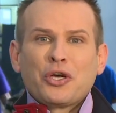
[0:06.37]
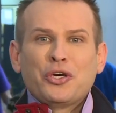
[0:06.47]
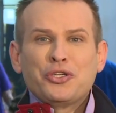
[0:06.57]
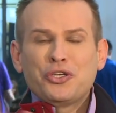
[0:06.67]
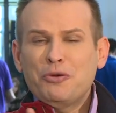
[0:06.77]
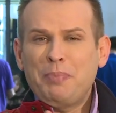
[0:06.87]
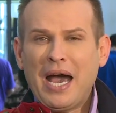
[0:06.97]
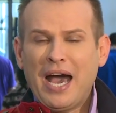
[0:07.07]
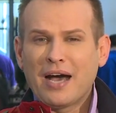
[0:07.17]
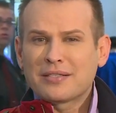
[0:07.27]
Could you
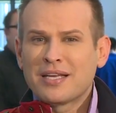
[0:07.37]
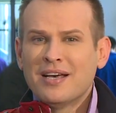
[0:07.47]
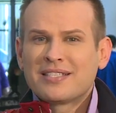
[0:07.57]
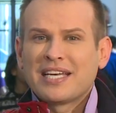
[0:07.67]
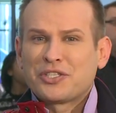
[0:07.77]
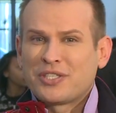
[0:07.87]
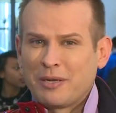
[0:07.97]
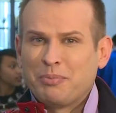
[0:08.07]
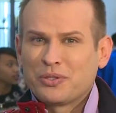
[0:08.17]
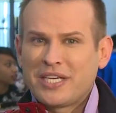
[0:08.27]
pass such
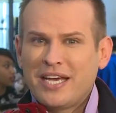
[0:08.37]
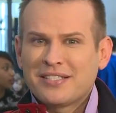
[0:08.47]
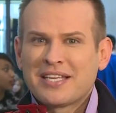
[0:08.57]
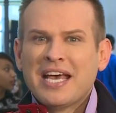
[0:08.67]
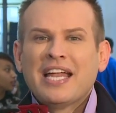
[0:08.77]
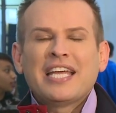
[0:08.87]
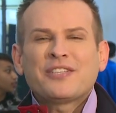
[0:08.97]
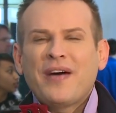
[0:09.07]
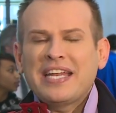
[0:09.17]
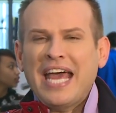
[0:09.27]
simple tests?
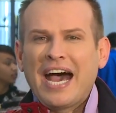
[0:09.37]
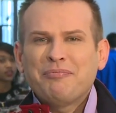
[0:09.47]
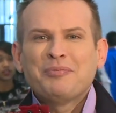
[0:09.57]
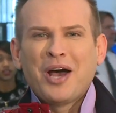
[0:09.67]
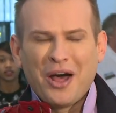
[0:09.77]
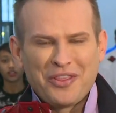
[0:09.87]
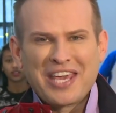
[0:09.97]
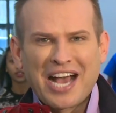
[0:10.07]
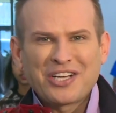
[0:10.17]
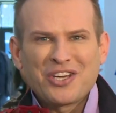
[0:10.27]
Let's find out on The
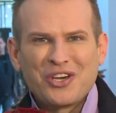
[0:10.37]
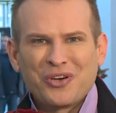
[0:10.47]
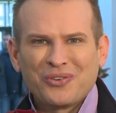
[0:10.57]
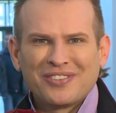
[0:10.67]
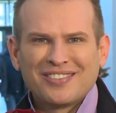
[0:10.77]
Younger You.